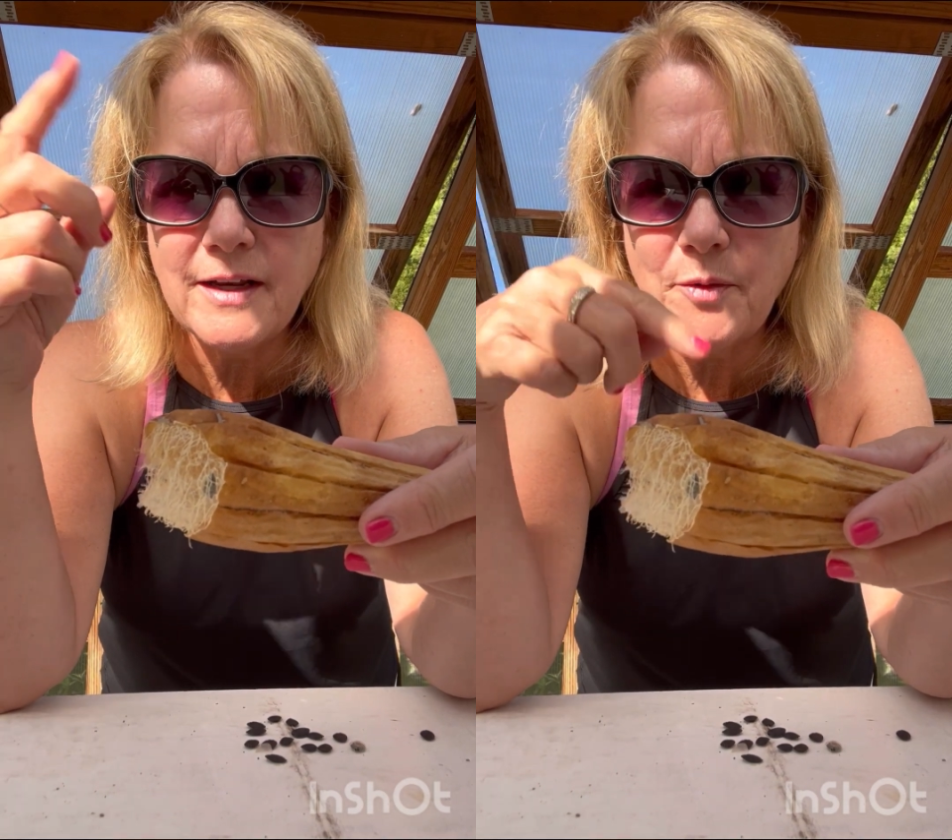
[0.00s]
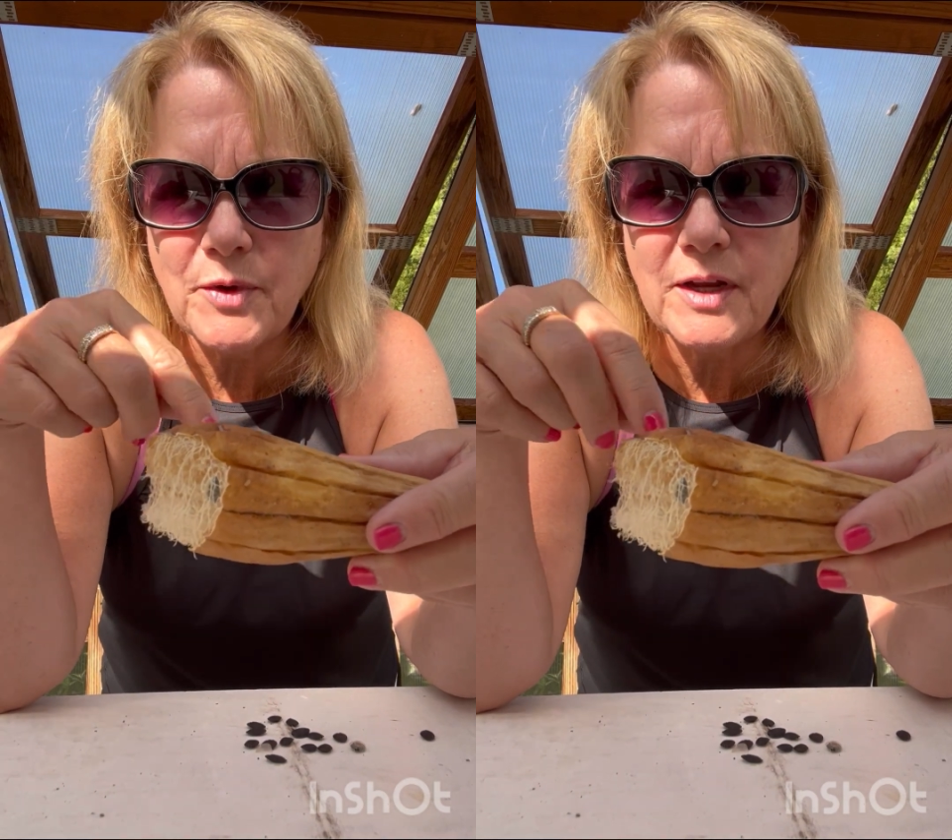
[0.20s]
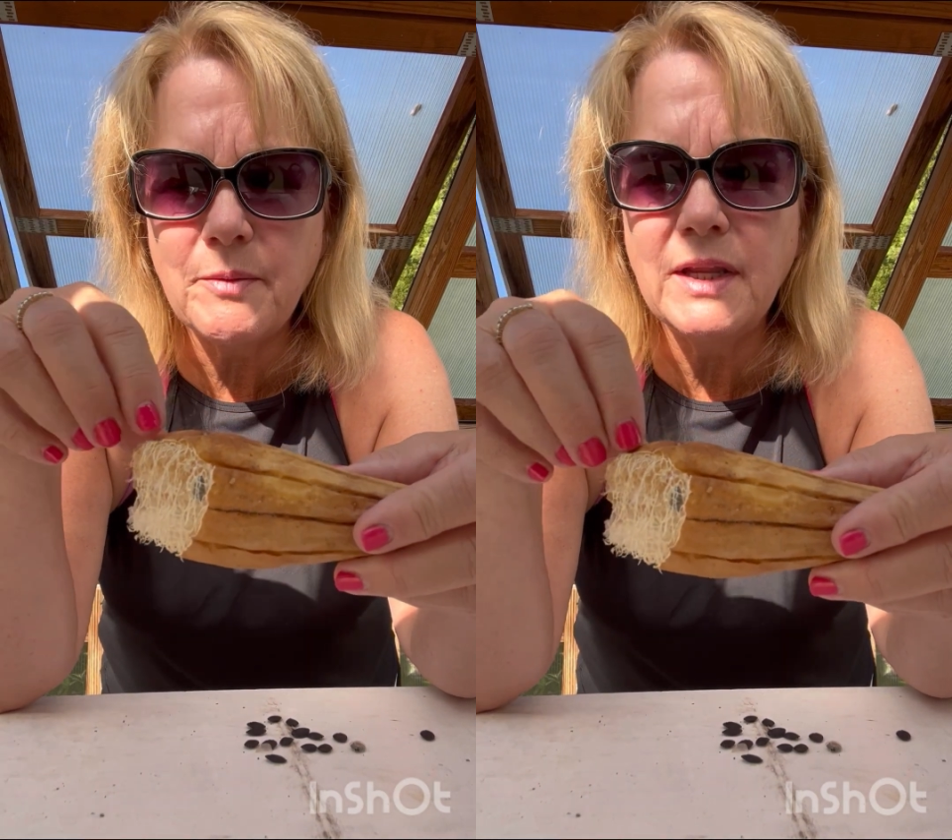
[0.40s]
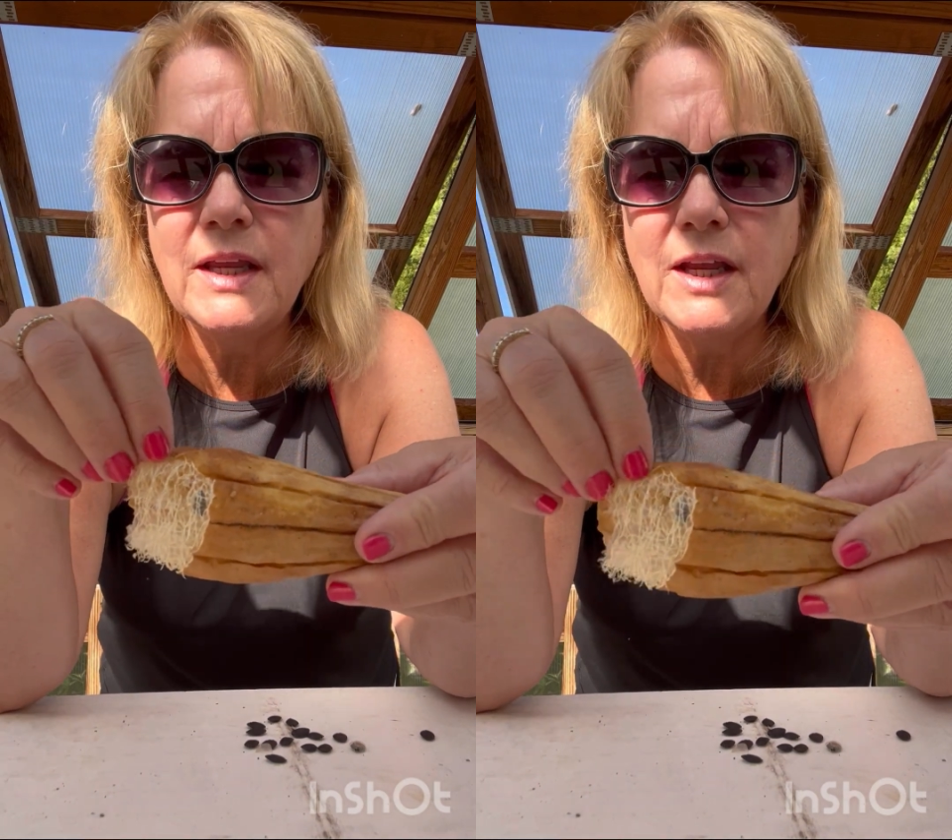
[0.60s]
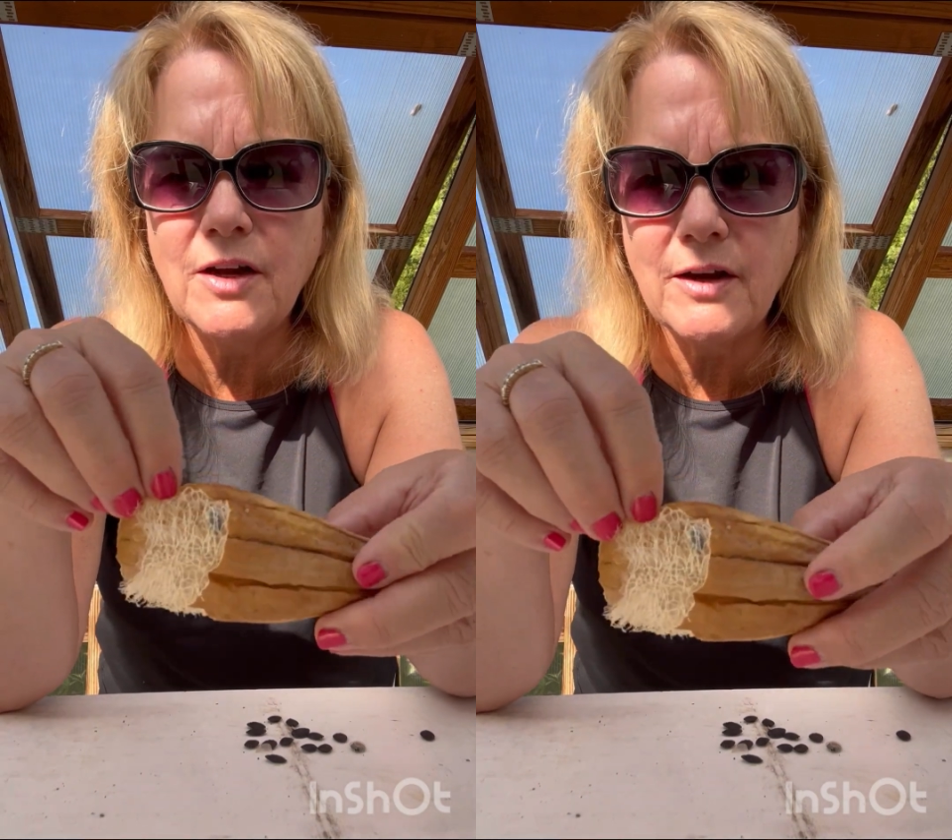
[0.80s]
I bring them in
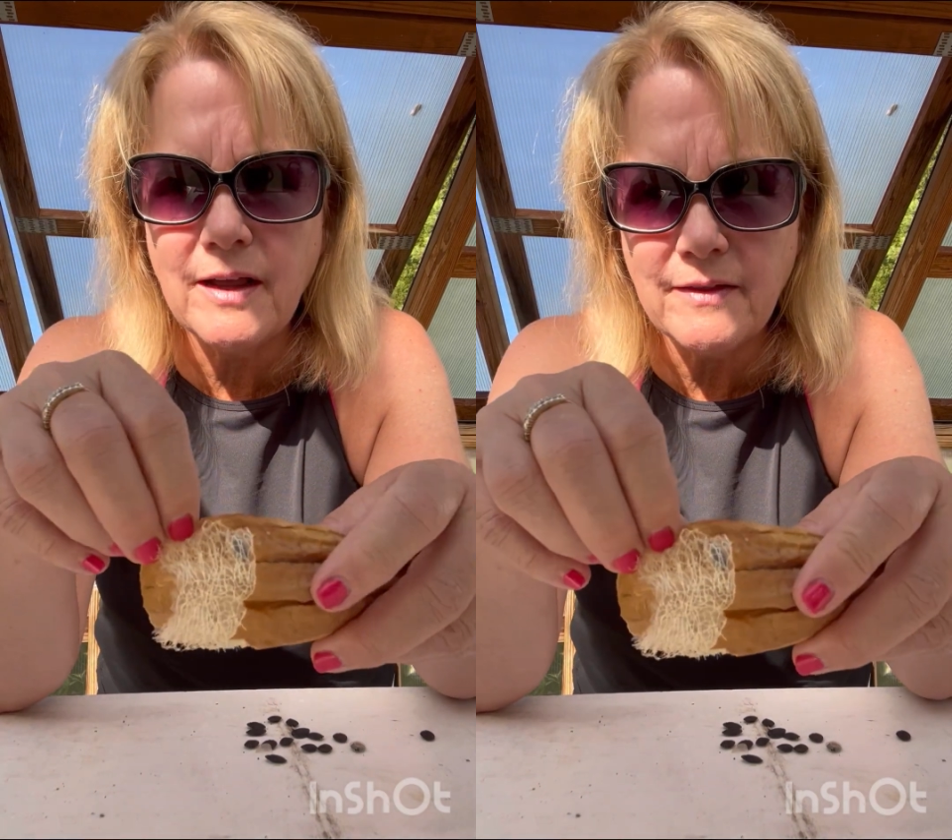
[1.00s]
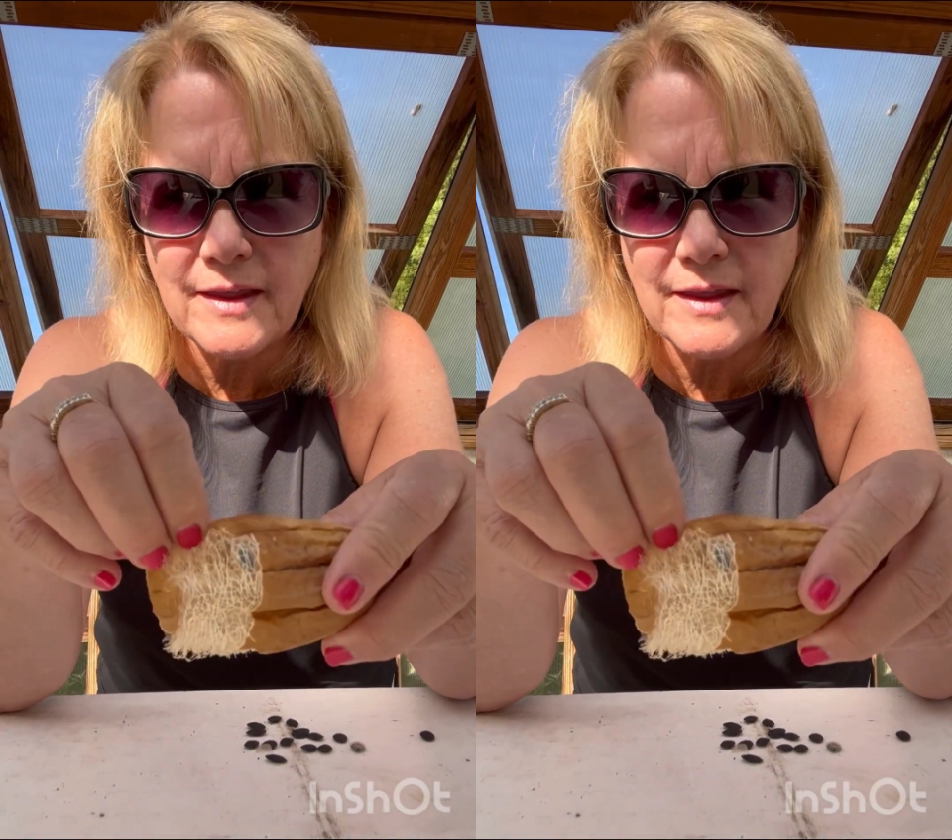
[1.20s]
here, and